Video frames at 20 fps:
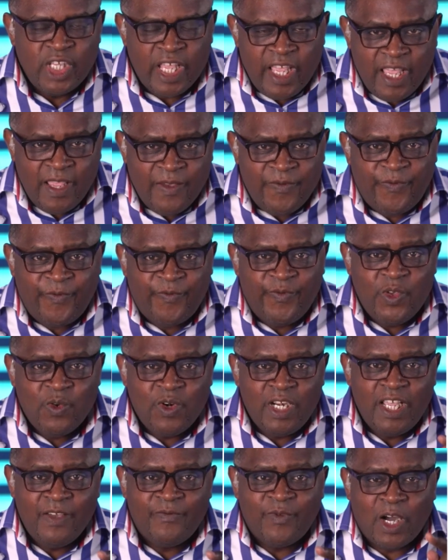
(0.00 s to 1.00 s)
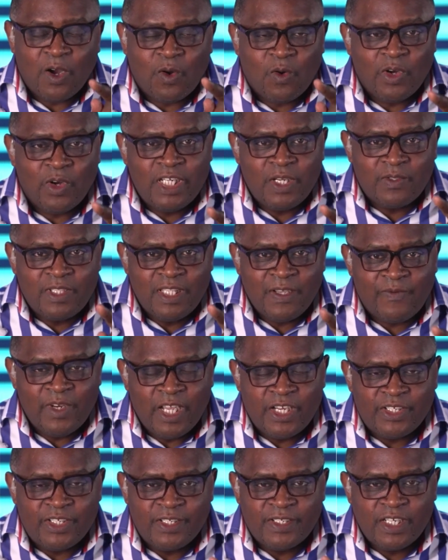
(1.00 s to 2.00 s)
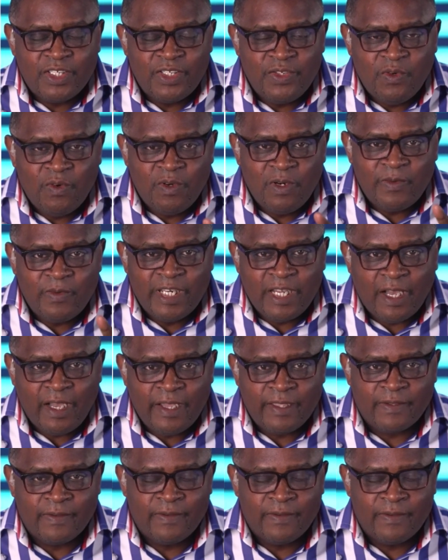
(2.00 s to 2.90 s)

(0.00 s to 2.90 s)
if you live according to the flesh, he said, you will die.